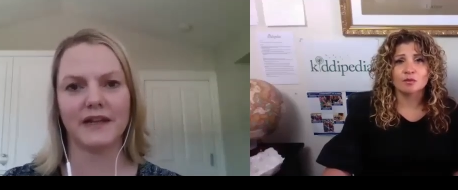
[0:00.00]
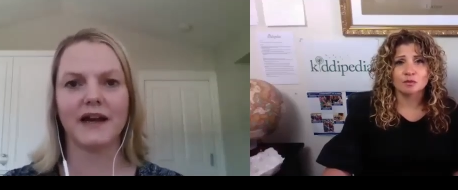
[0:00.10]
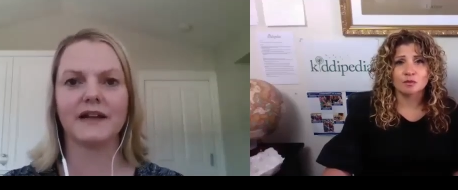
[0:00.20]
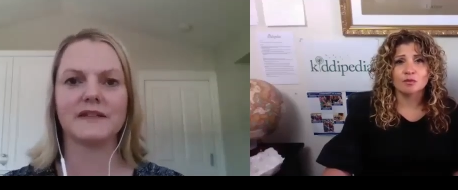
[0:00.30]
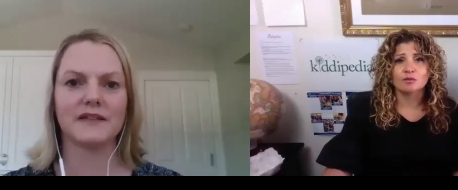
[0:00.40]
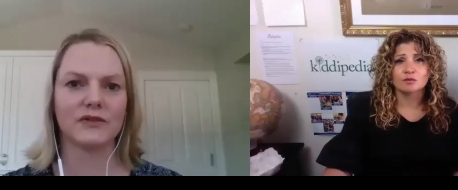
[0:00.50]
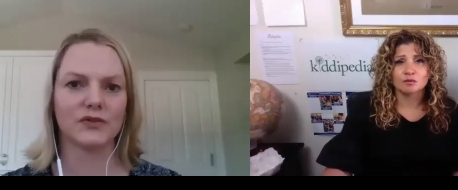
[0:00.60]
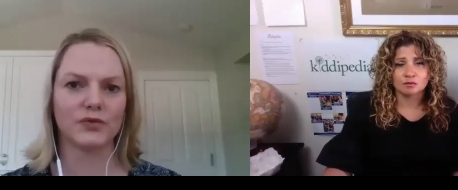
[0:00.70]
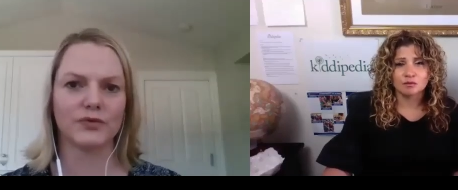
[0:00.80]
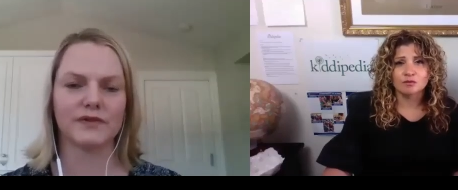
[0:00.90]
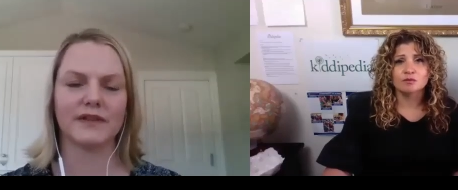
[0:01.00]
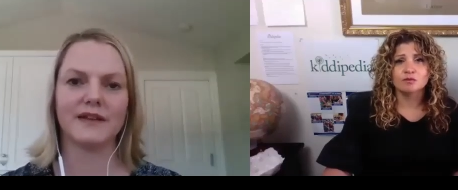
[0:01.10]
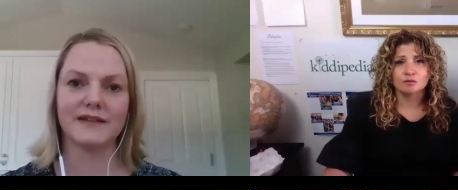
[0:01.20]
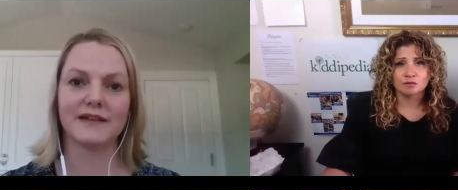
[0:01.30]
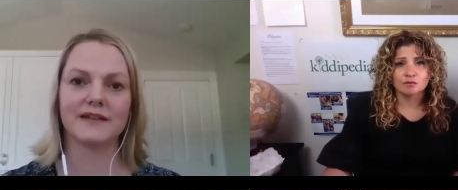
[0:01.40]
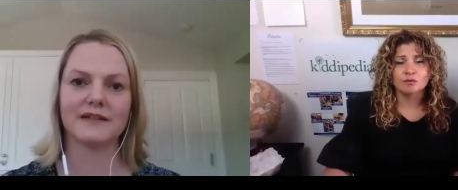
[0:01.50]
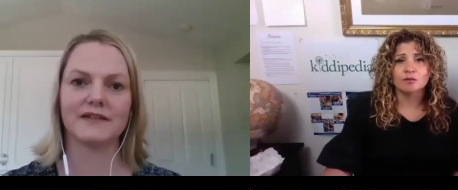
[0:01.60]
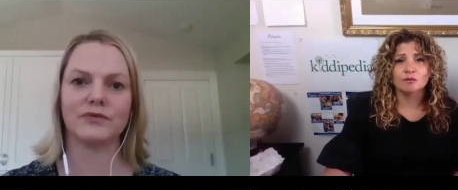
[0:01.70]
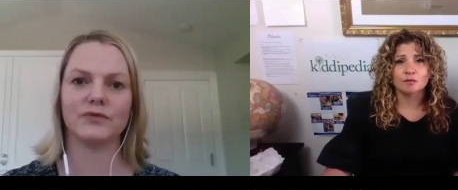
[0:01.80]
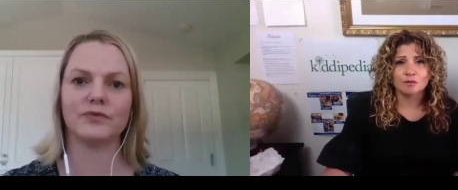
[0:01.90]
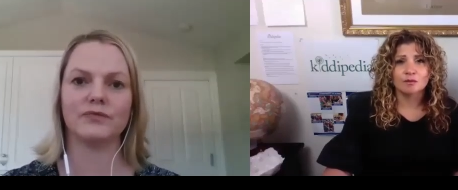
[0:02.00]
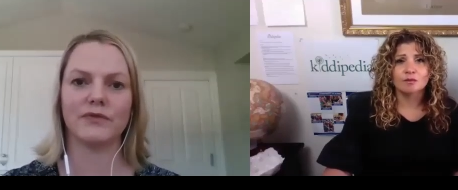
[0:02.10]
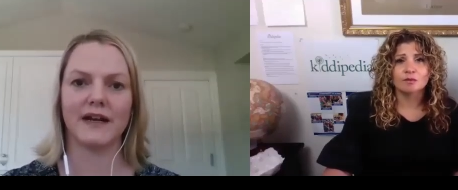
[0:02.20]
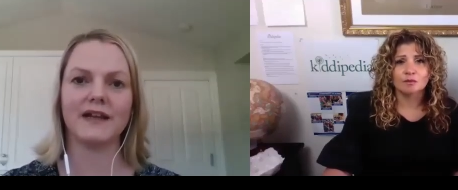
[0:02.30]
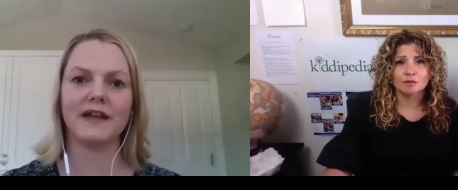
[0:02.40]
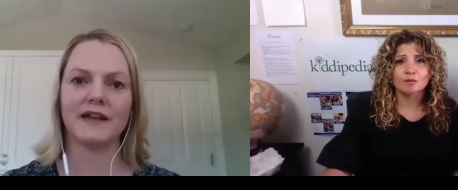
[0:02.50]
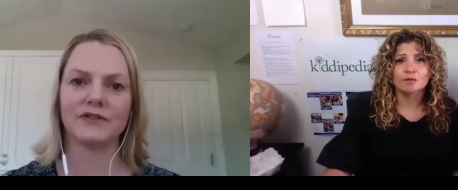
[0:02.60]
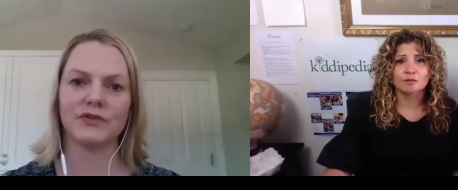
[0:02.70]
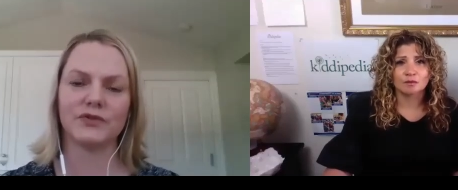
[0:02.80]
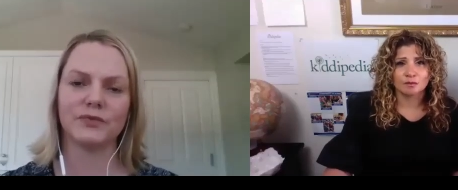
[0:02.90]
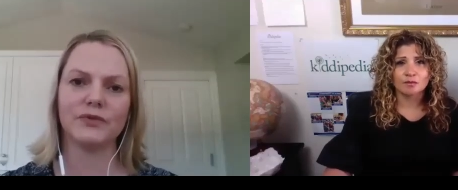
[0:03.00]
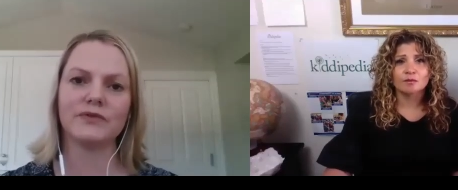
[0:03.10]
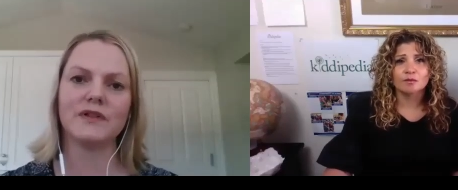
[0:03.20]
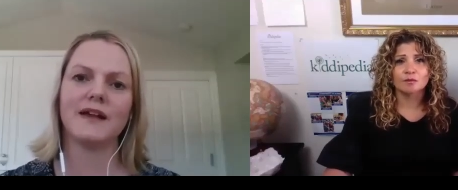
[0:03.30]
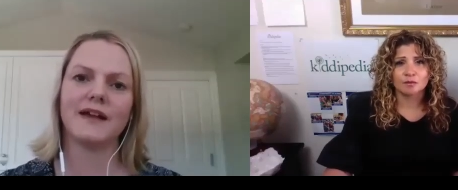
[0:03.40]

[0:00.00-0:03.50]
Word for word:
Speaker 1: kindergartens and schools and things are still running as usual.